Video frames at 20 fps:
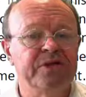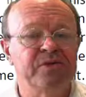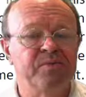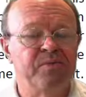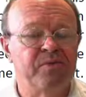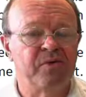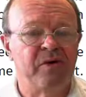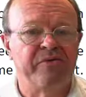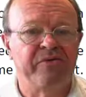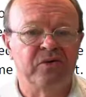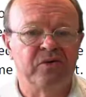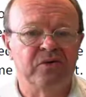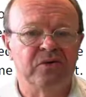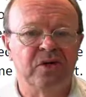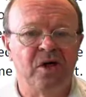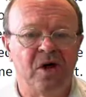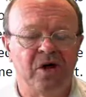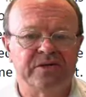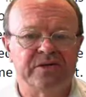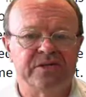its profit or
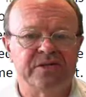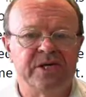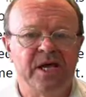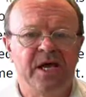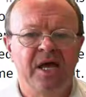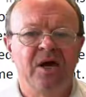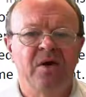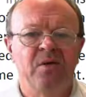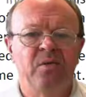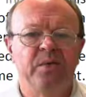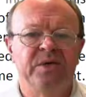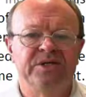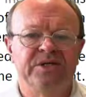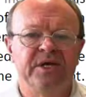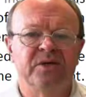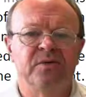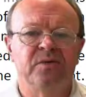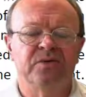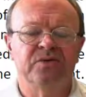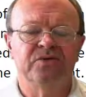loss, which
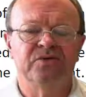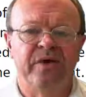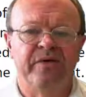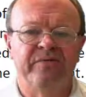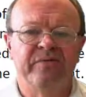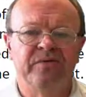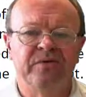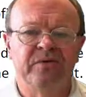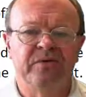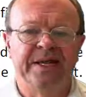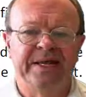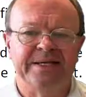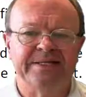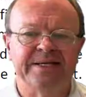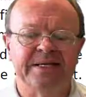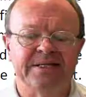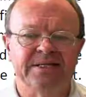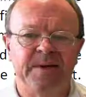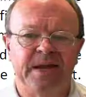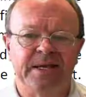equals revenue
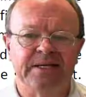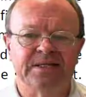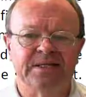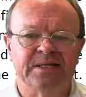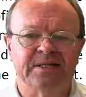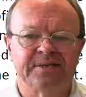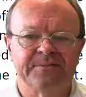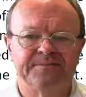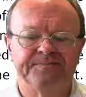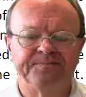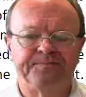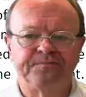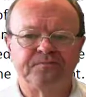less expenses.